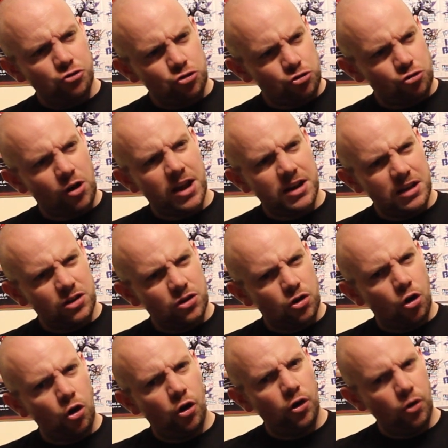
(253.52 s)
Shreddy and
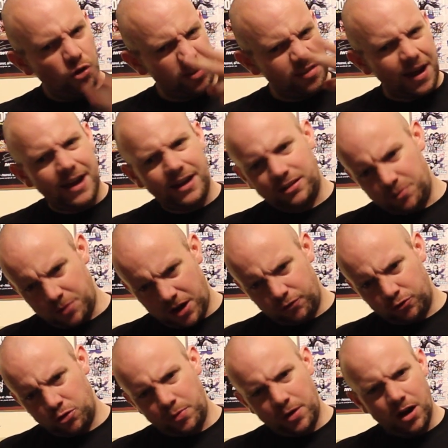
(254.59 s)
Coyle attacked him
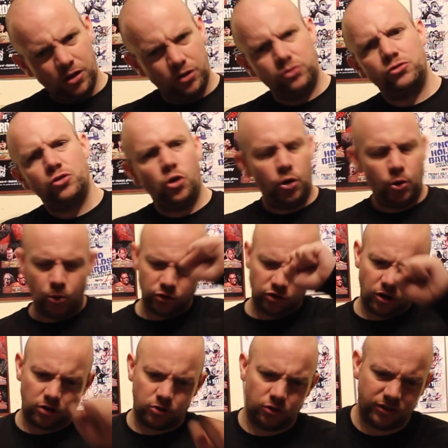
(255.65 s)
after the bell, and Coyle got his
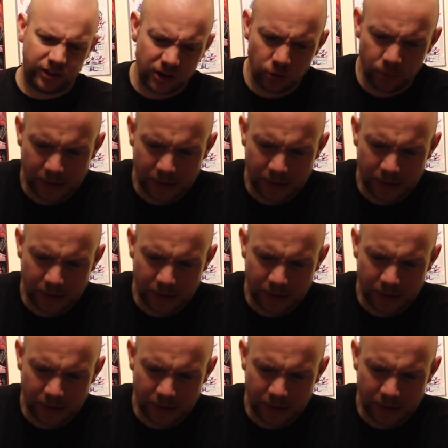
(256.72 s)
hardcore title